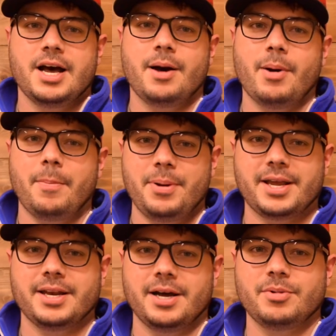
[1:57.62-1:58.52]
about
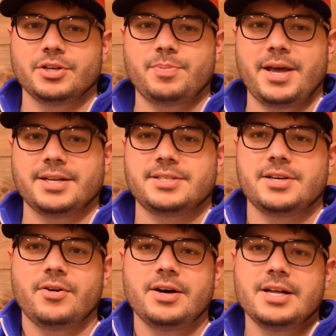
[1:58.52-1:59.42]
picking up those pants.
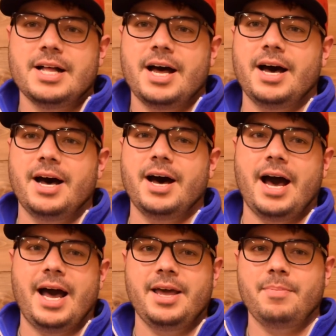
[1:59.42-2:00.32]
So
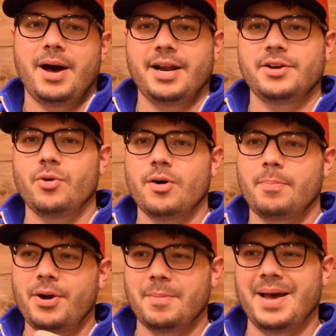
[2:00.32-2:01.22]
I hid behind a door,
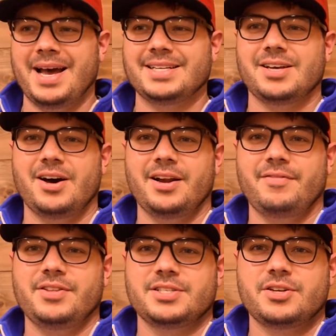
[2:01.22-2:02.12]
put a mask on
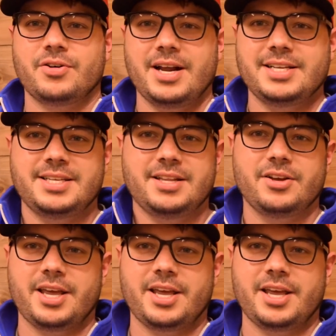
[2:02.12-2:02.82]
of this crazy